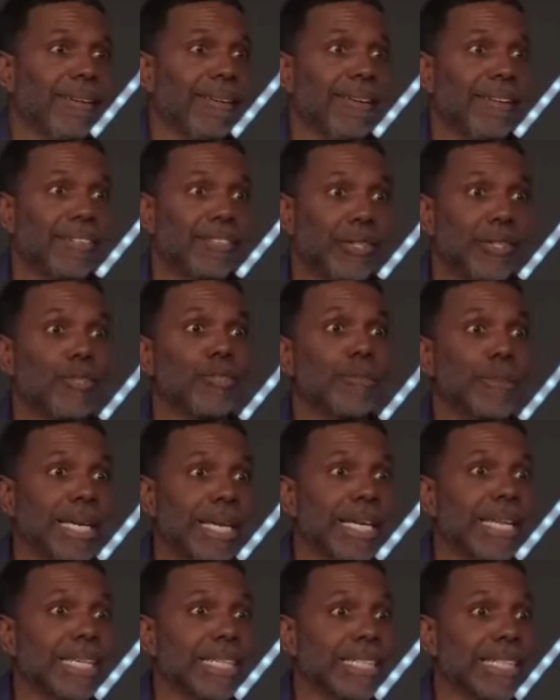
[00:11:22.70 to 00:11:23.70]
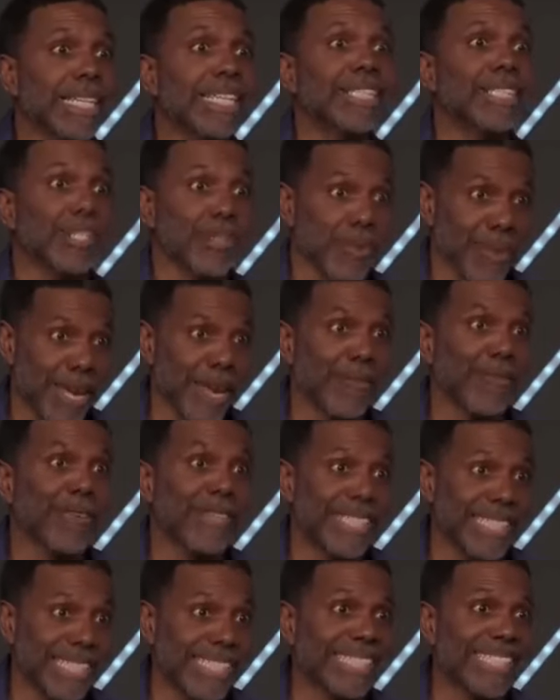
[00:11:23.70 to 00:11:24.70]
Excuse me, English. Is you ready for
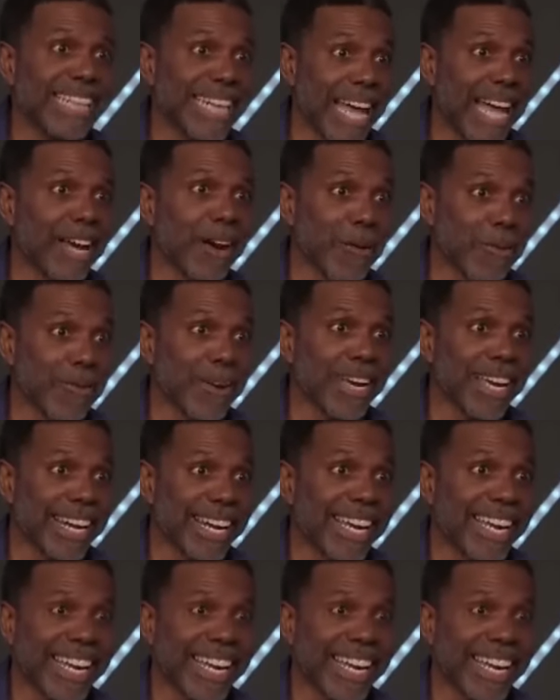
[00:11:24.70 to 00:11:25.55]
this tonight? I'm ready.